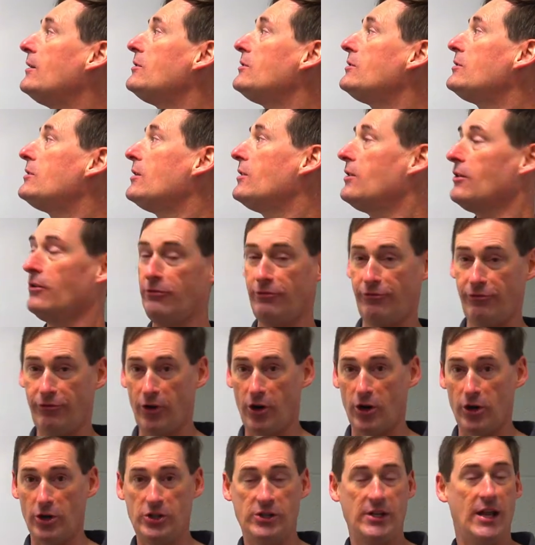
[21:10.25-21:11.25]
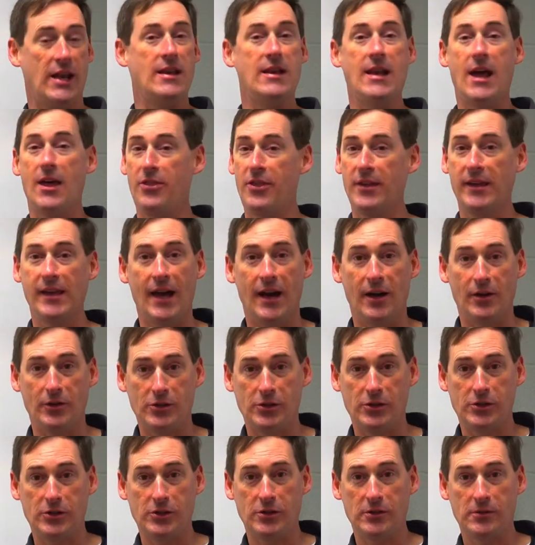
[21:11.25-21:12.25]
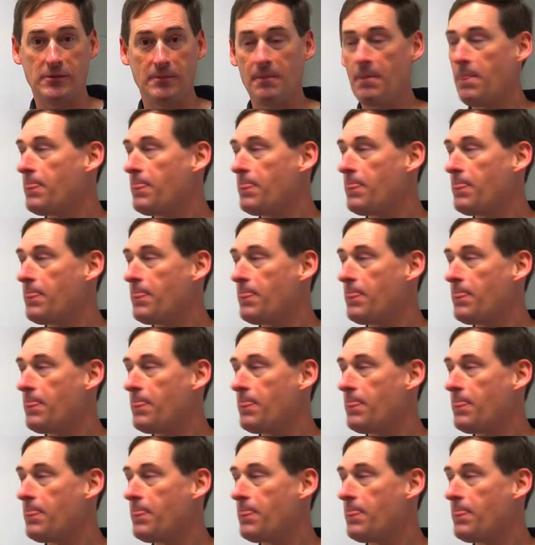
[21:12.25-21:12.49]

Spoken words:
to the first and nothing else.